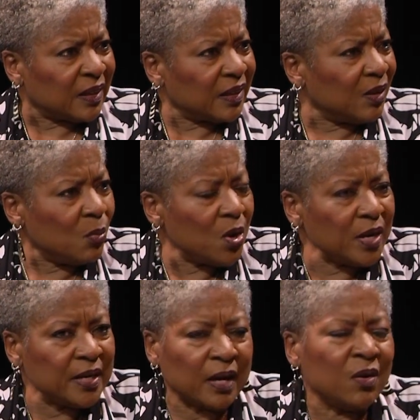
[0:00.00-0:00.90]
Come
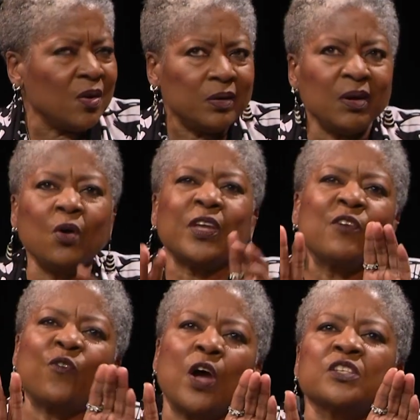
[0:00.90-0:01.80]
on now. Okay,
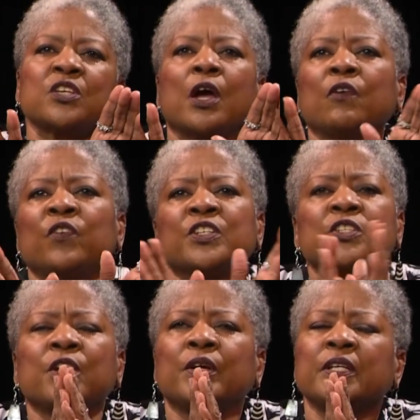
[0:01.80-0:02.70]
sorry,
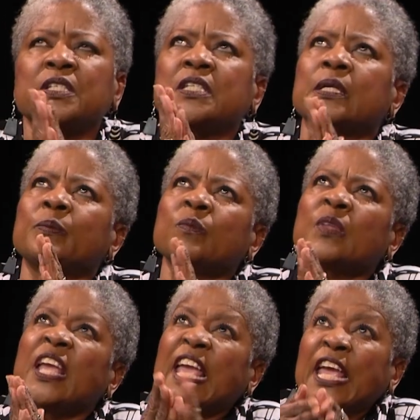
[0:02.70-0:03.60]
vegetarian. Let's see.
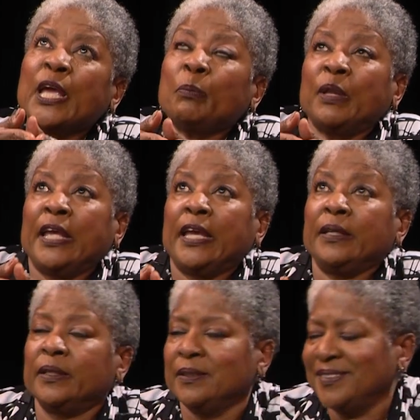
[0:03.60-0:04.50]

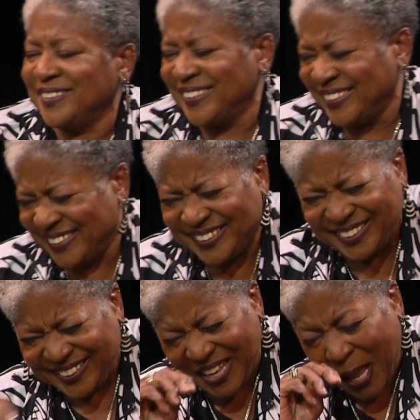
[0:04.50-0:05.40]
Eggplant.
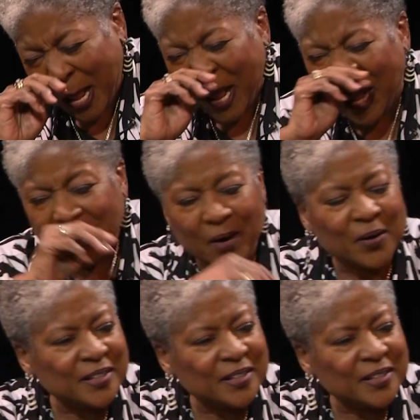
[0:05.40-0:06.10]
And go eat